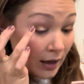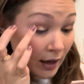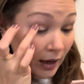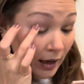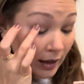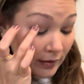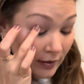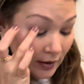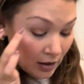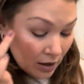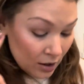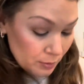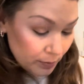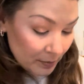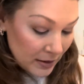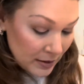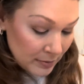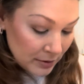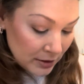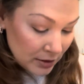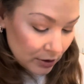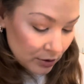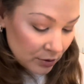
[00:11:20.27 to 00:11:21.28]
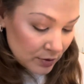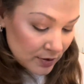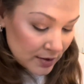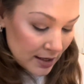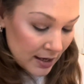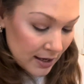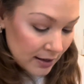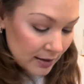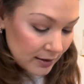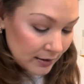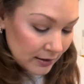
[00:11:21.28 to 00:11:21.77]
And then I'll maybe use
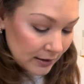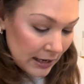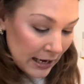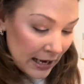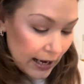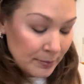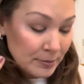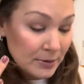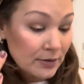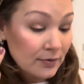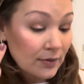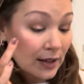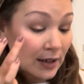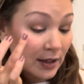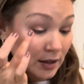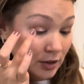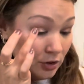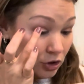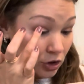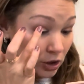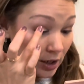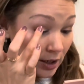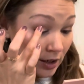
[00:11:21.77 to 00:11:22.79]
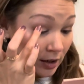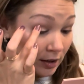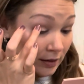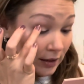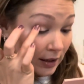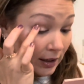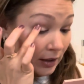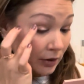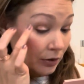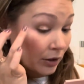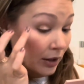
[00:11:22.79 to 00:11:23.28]
that captivating shade on
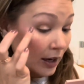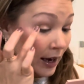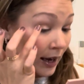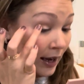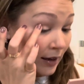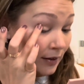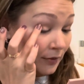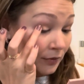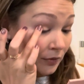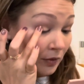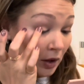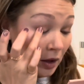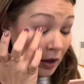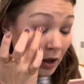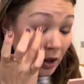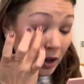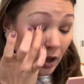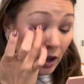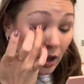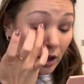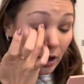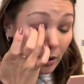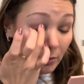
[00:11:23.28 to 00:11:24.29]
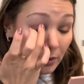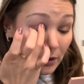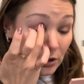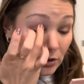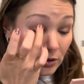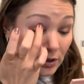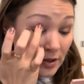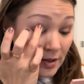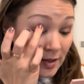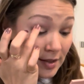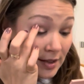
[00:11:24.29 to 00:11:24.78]
the inner half. But you
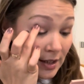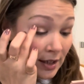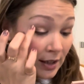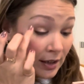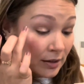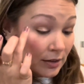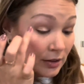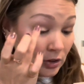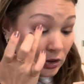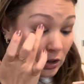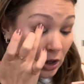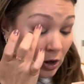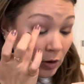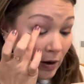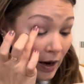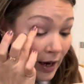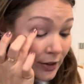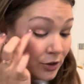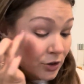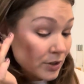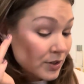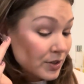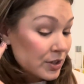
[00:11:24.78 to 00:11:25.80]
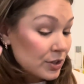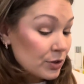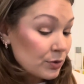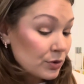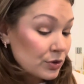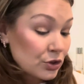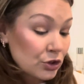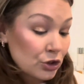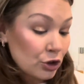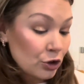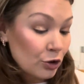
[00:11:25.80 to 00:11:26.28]
can see, you know, I just
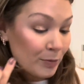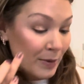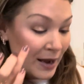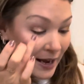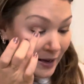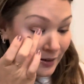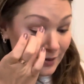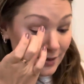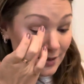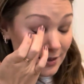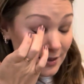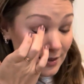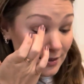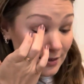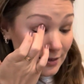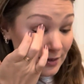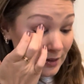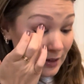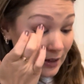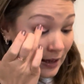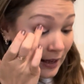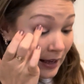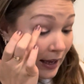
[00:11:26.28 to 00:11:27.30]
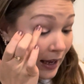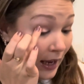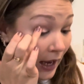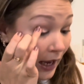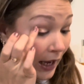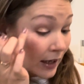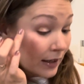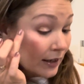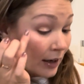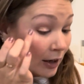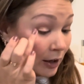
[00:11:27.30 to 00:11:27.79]
used 2 mattes
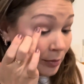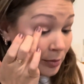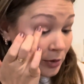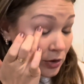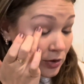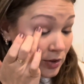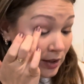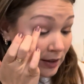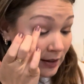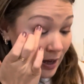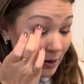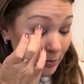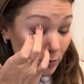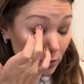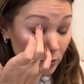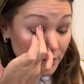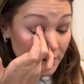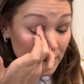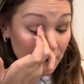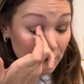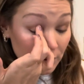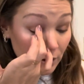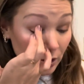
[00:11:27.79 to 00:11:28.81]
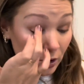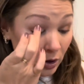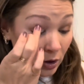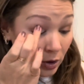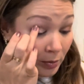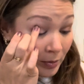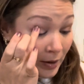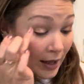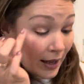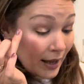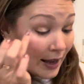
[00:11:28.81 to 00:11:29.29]
and now I'm using that
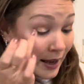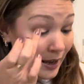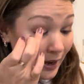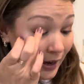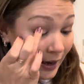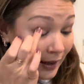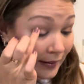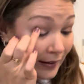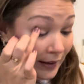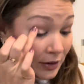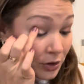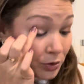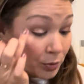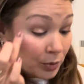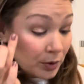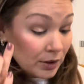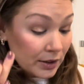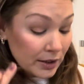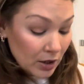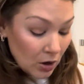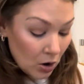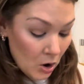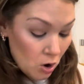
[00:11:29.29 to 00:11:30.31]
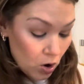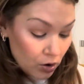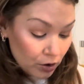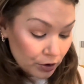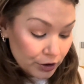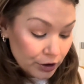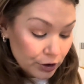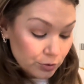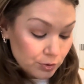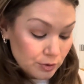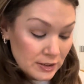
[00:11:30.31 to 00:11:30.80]
multi-chrome, and that's really all
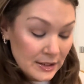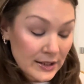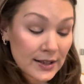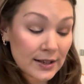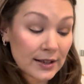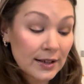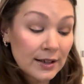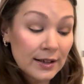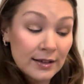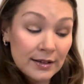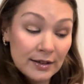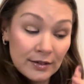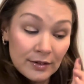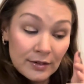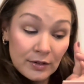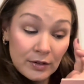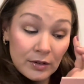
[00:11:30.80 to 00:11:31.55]
you need